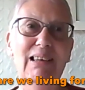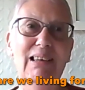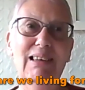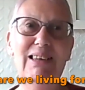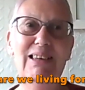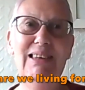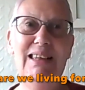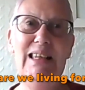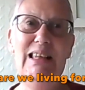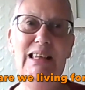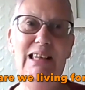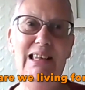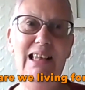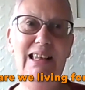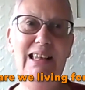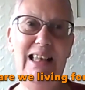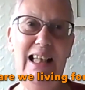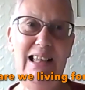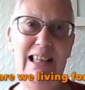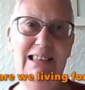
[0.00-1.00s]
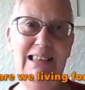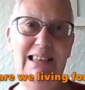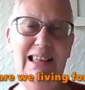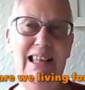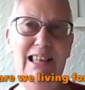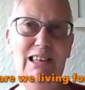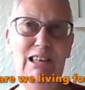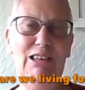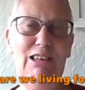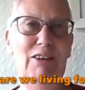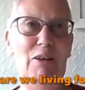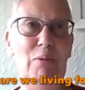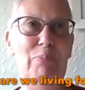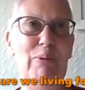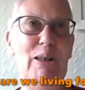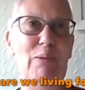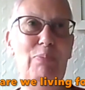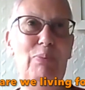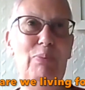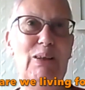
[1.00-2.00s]
Because in that sense,
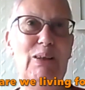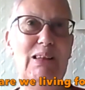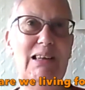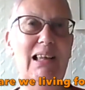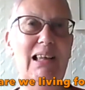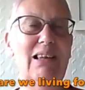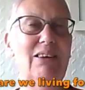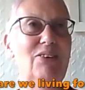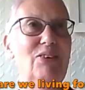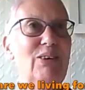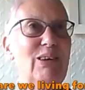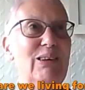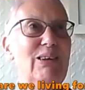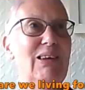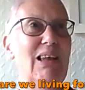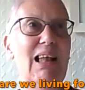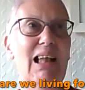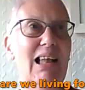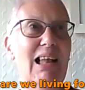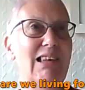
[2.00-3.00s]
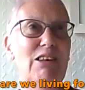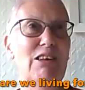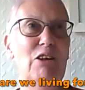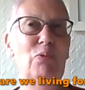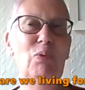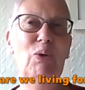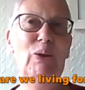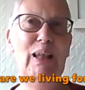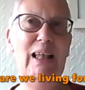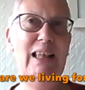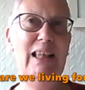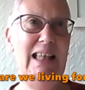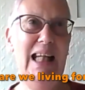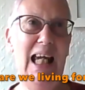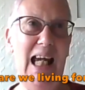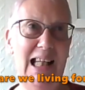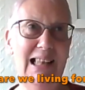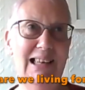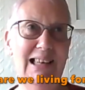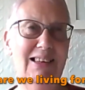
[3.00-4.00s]
people say, oh, I don't want any
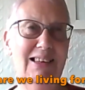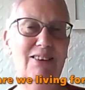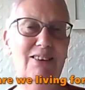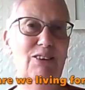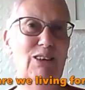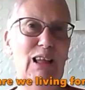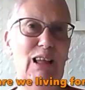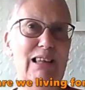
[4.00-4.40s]
hassle.